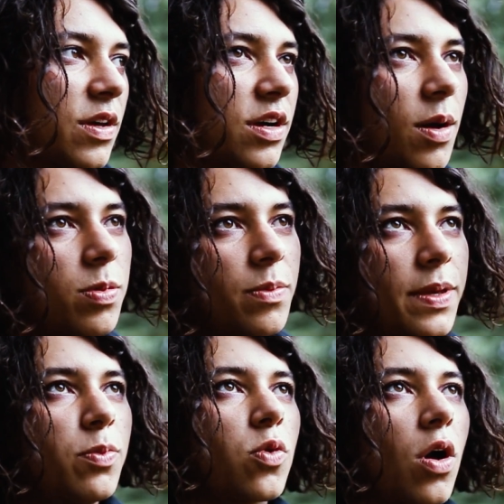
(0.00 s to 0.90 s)
that a couple of
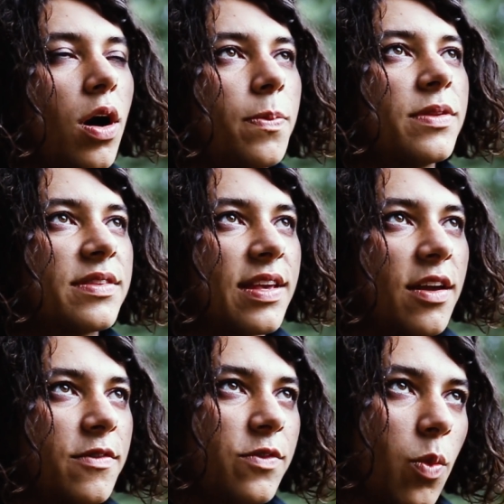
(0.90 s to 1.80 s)
people got up and
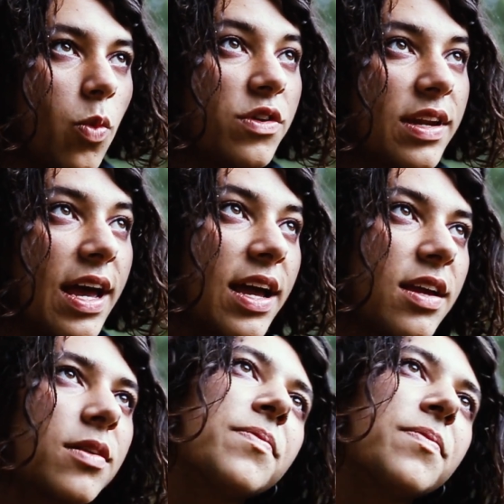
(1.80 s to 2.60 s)
saved on one day.